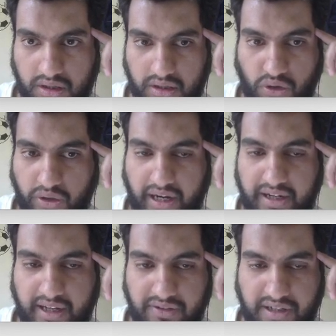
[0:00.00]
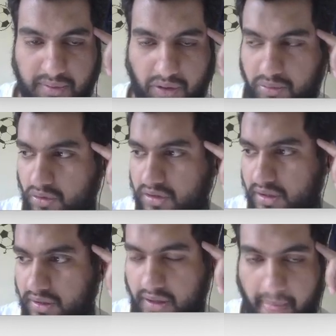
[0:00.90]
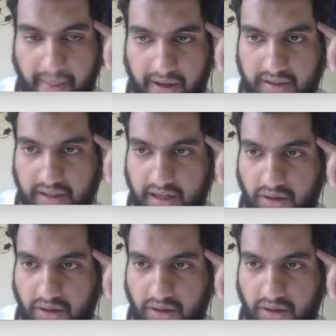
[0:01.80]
A and E have same outputs. Now